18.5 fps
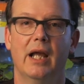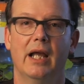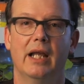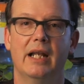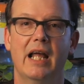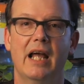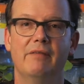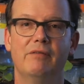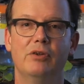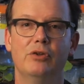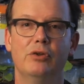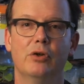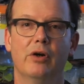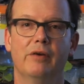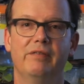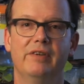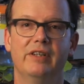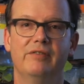an
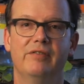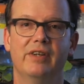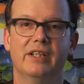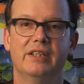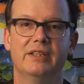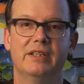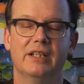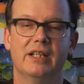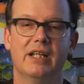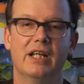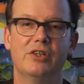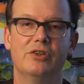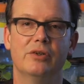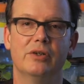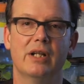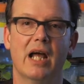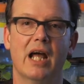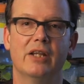avenue of
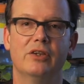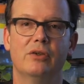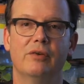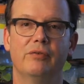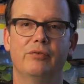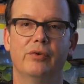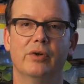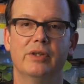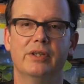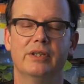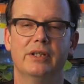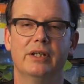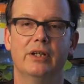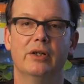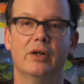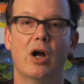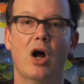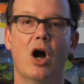investigation at the
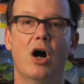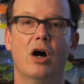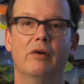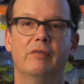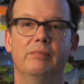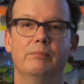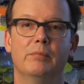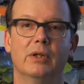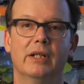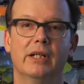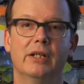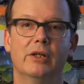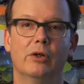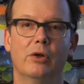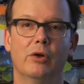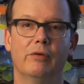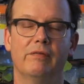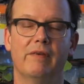frontier of
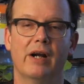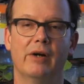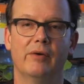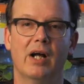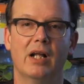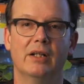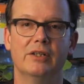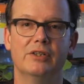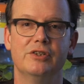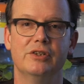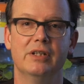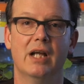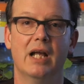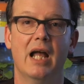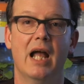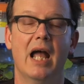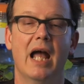molecular virology